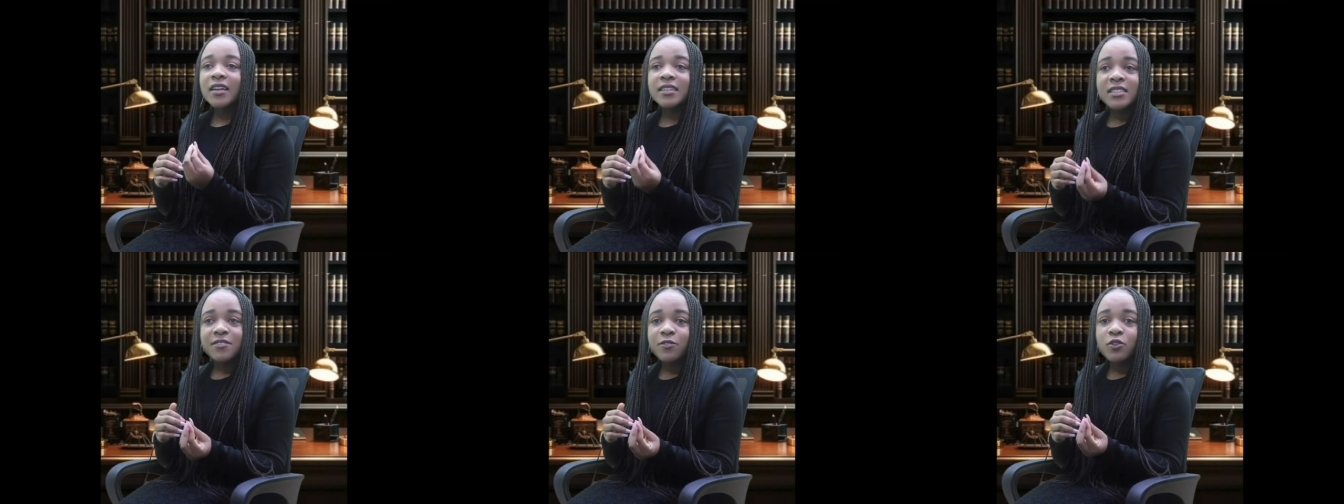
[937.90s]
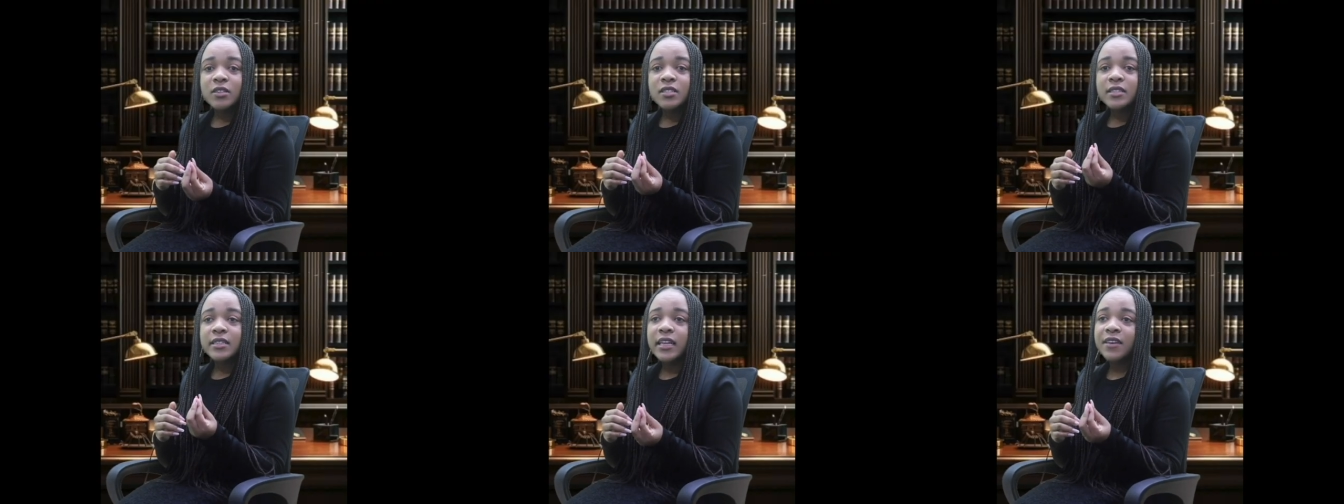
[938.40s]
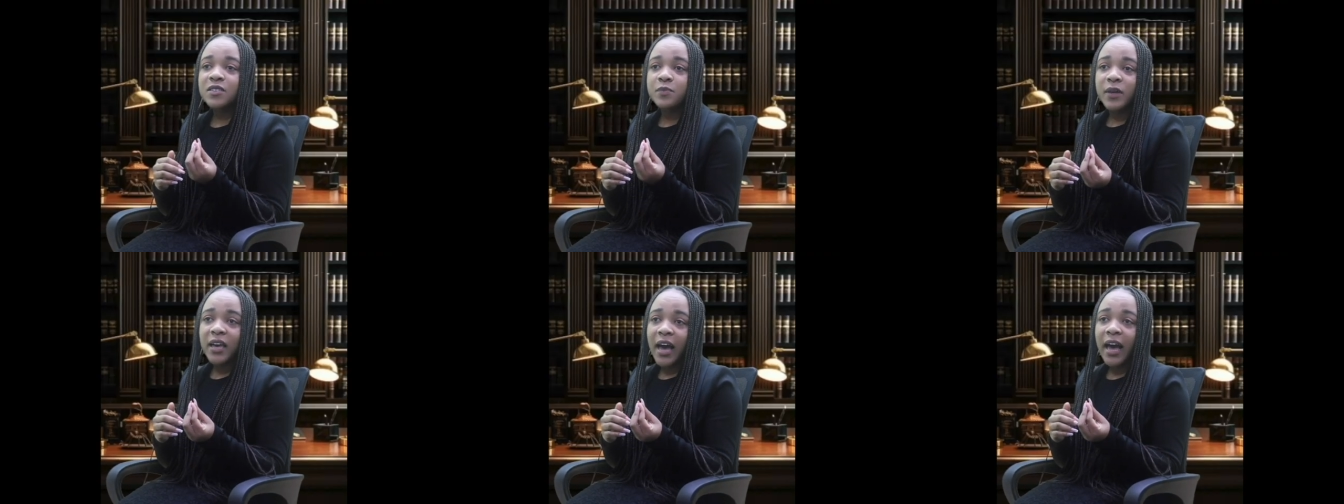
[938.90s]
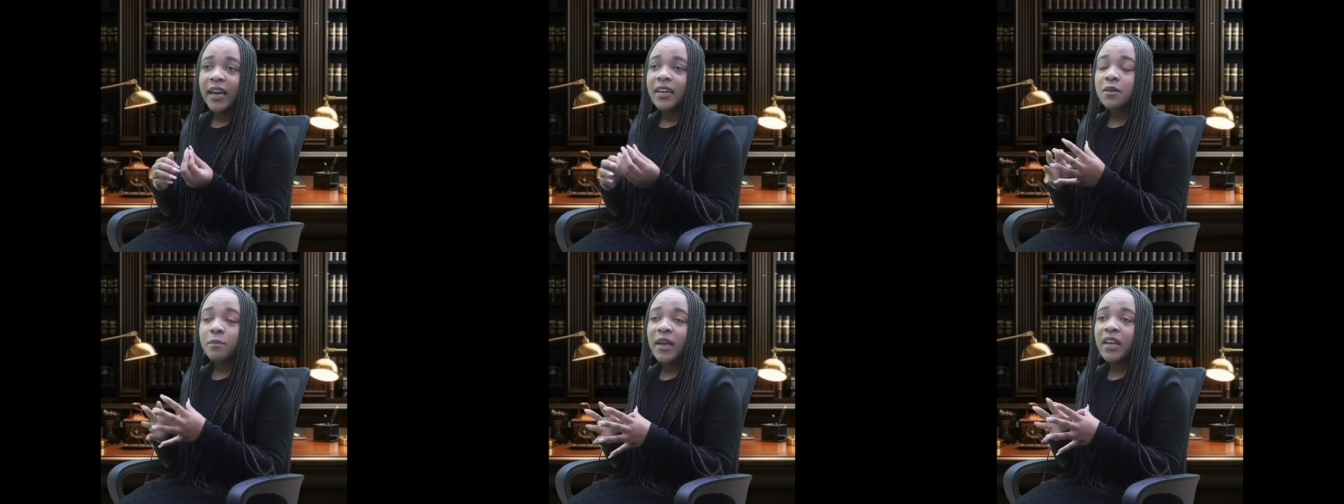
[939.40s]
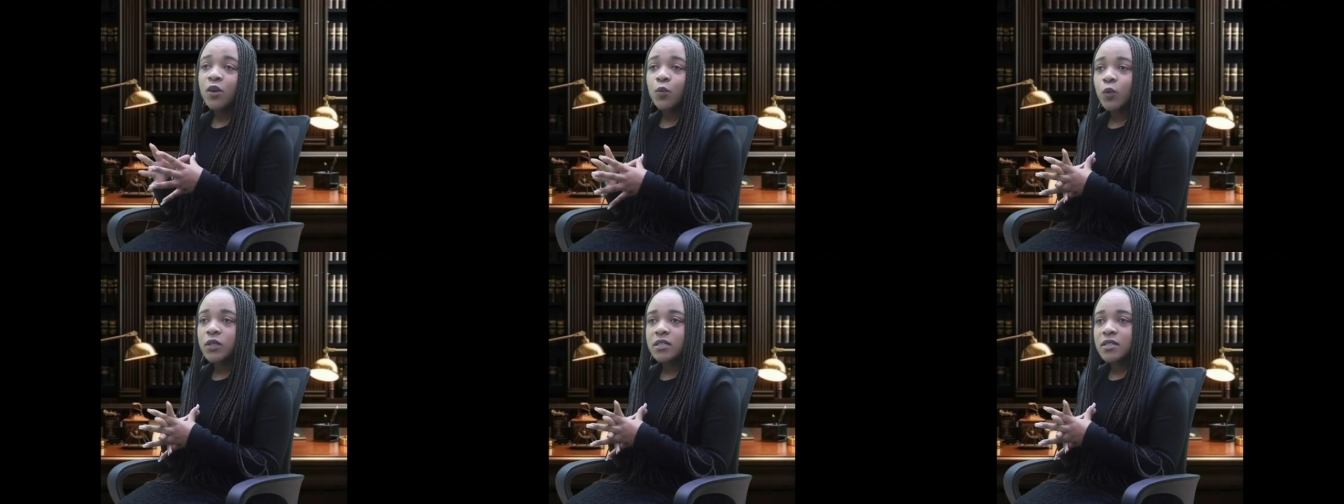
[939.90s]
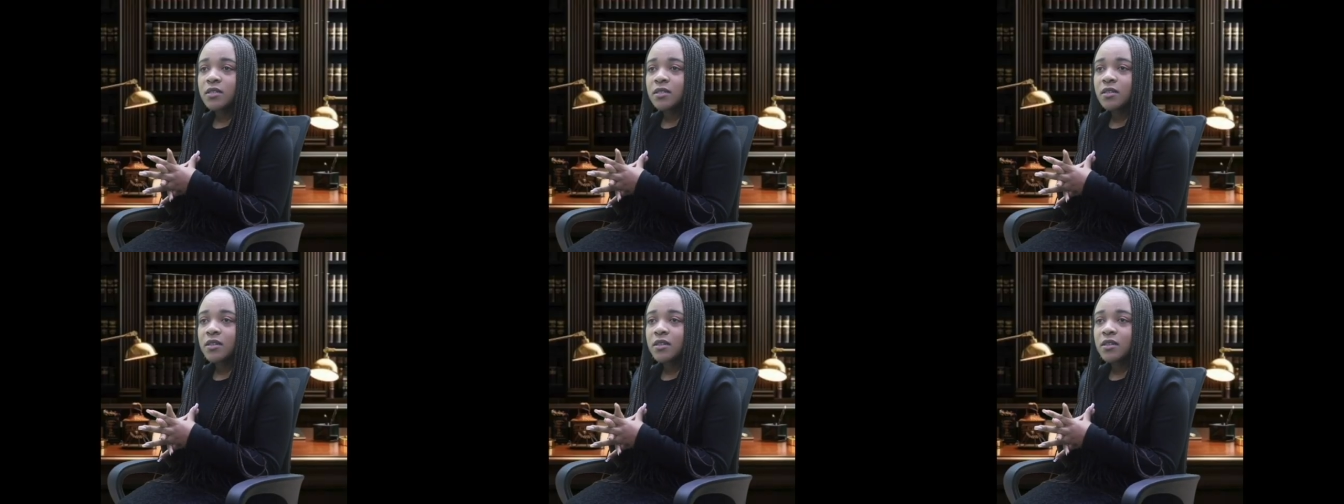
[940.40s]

Divorce leaves behind many wounds,